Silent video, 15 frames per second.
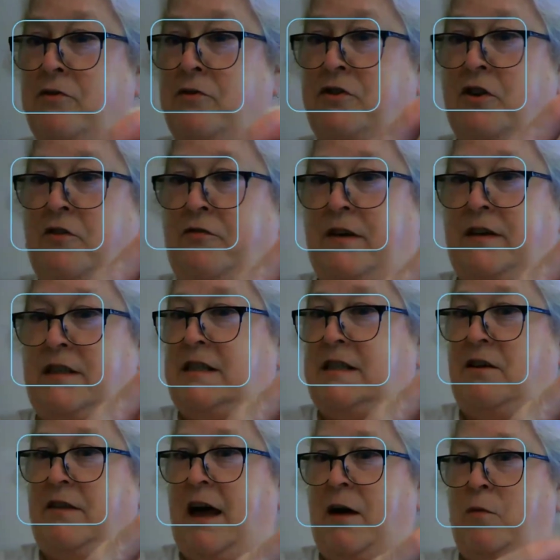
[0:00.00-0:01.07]
surface, so
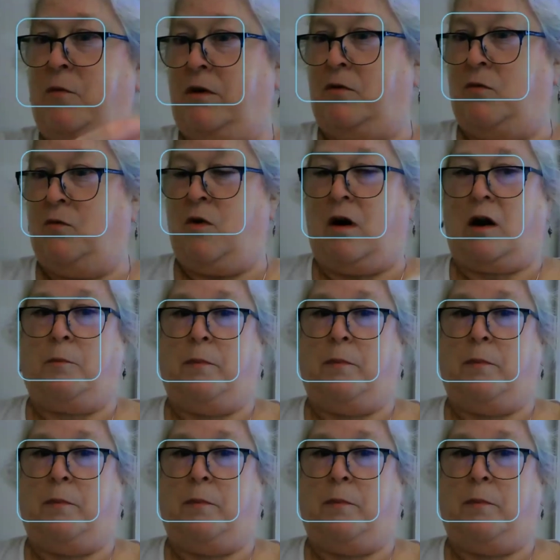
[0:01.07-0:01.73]
that wouldn't work.